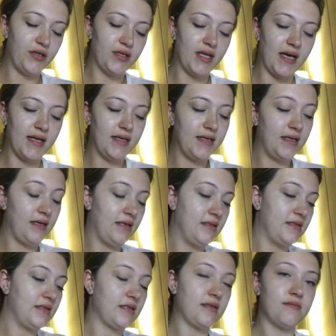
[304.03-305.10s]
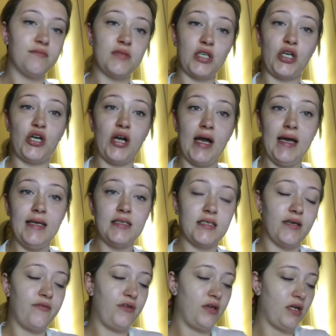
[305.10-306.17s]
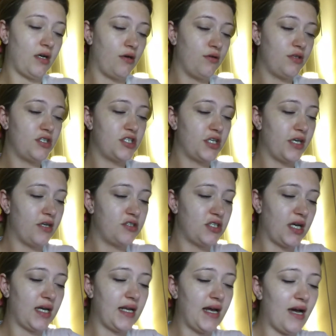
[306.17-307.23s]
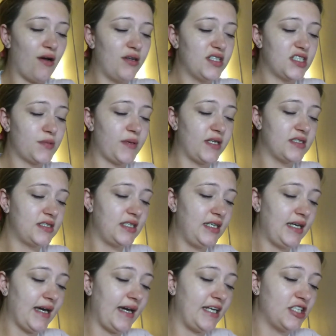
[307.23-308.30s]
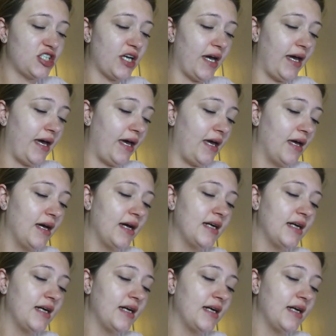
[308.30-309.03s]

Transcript: who that is, great. If you don't, you should go check it out. It's spelled Thatalaa.